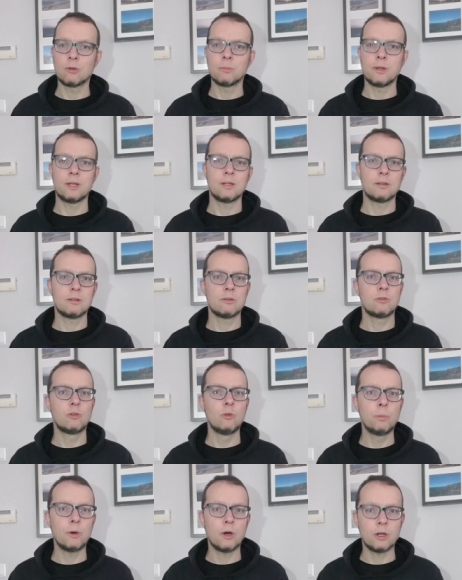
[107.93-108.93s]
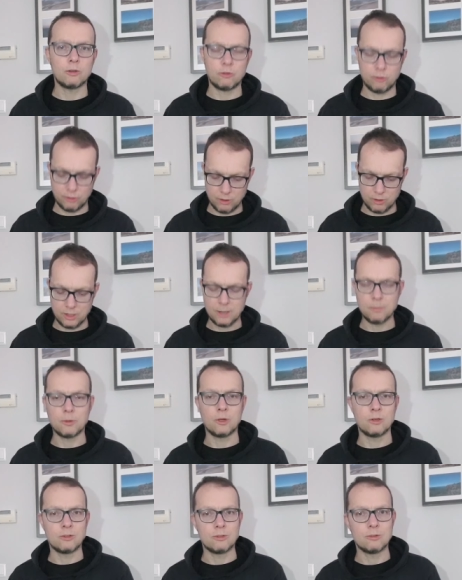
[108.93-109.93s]
can't make it super hot. So I'm
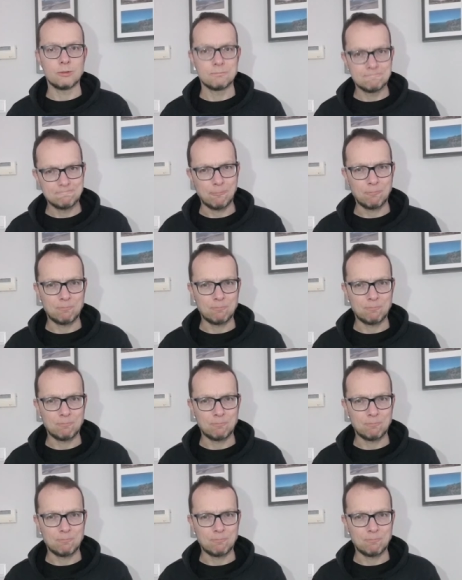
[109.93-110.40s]
going to